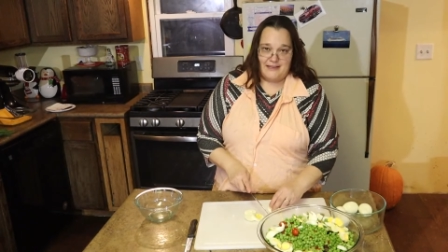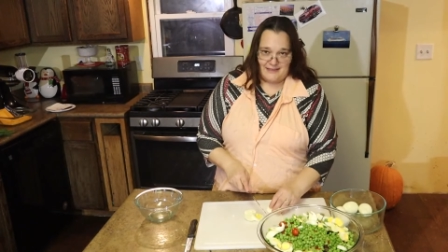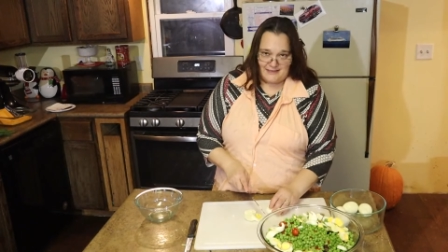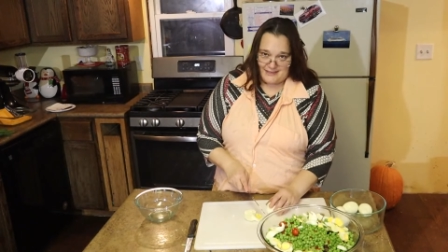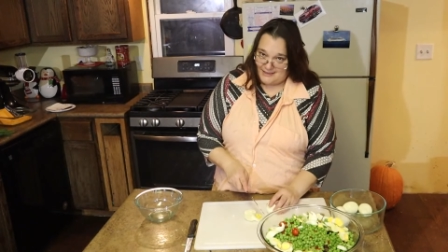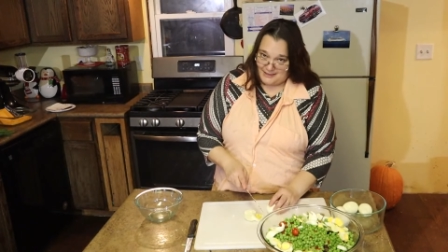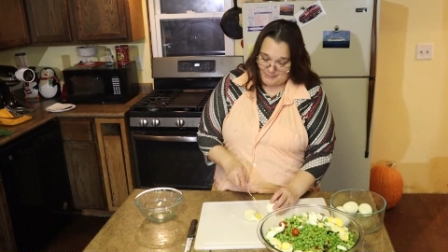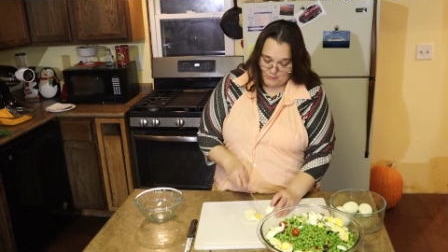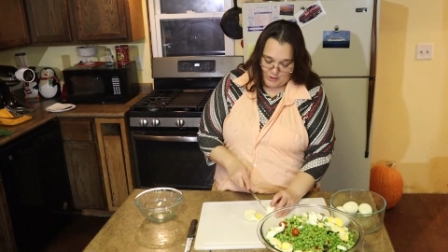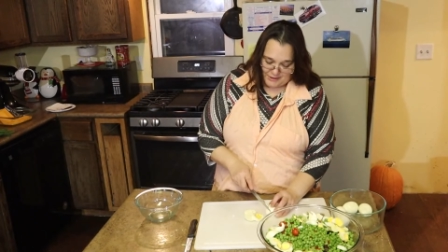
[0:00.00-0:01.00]
kids and
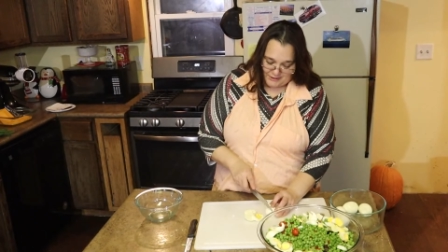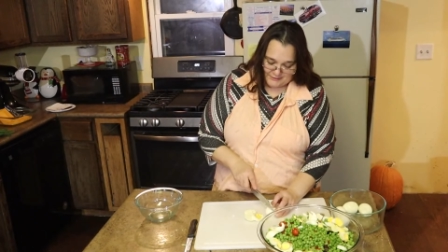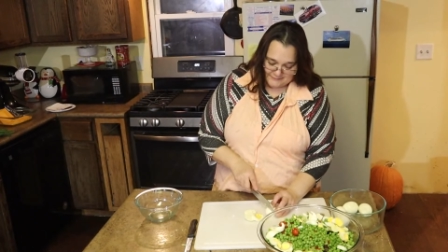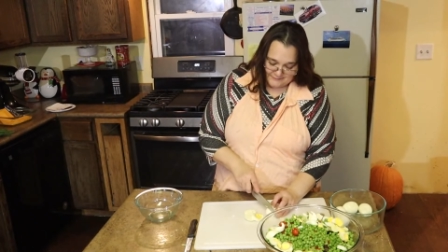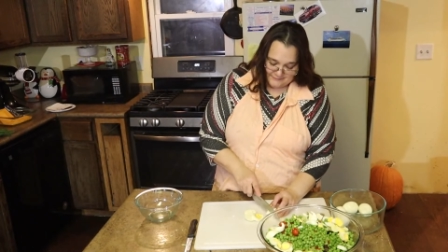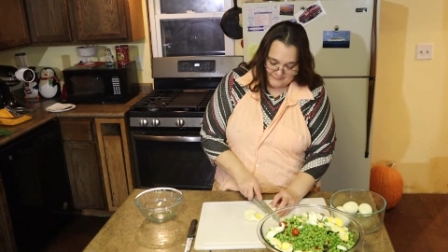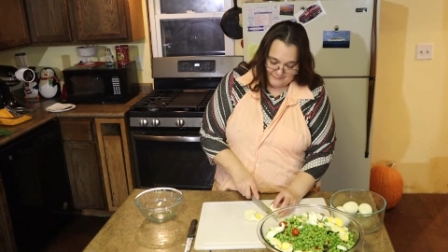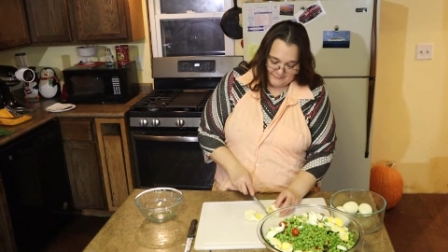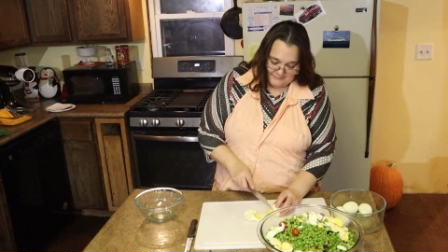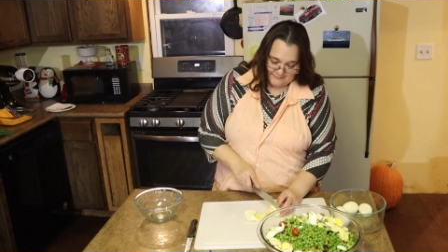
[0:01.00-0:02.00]
husband wonder.
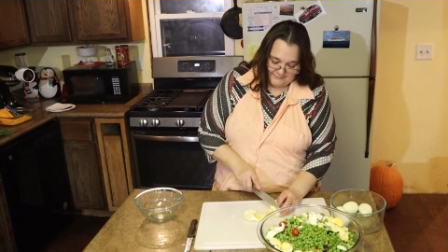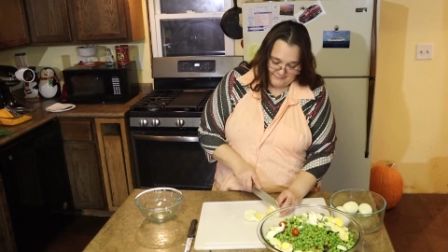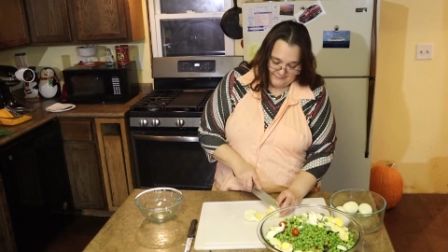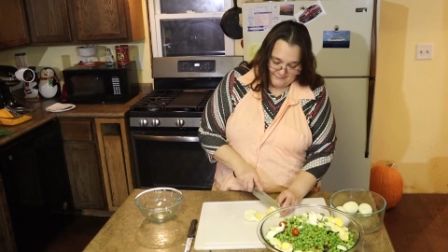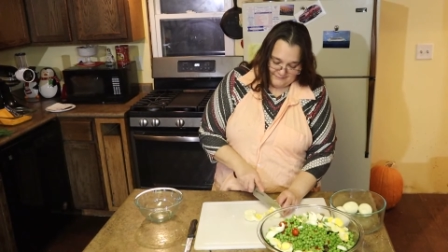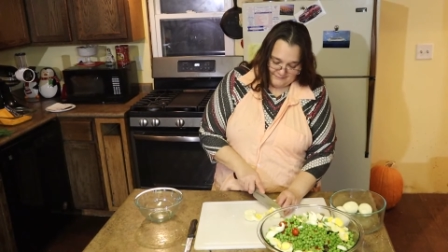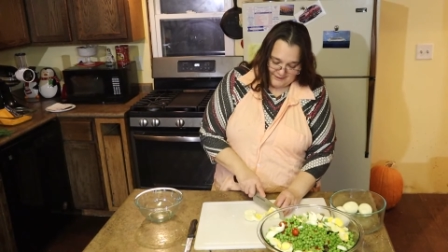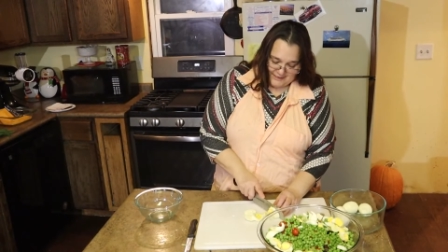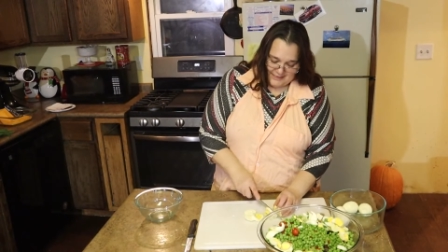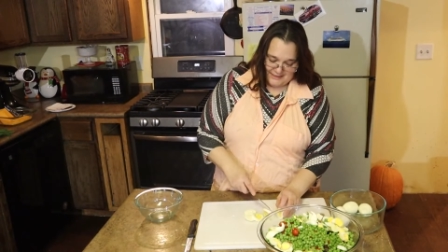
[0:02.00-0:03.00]

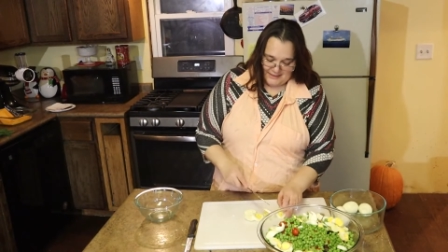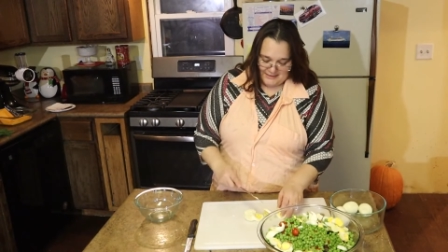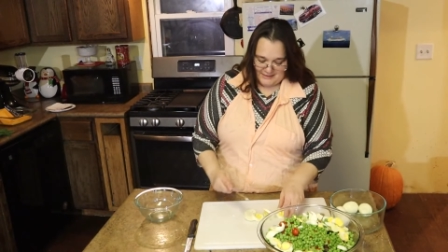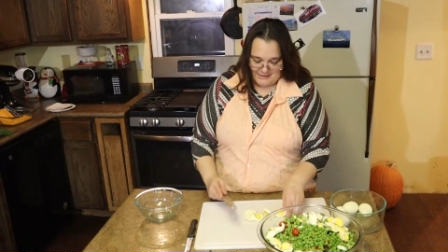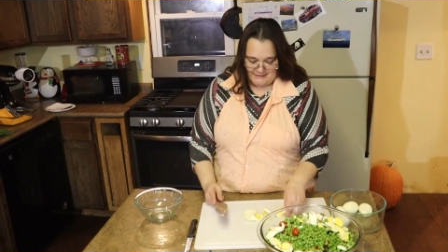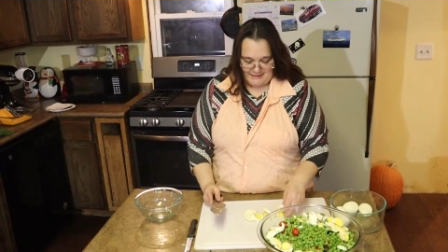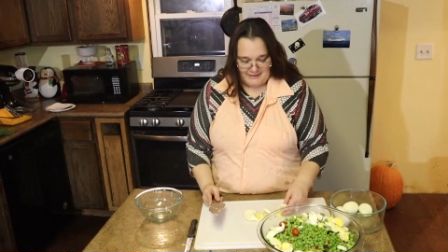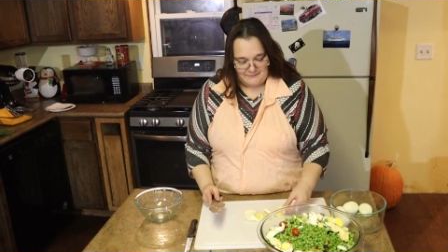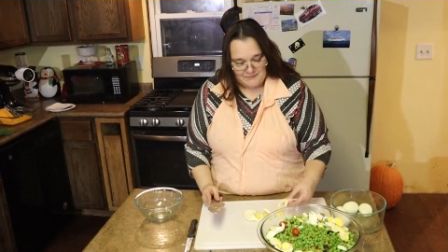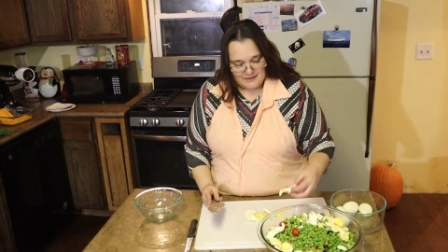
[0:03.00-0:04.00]
All right.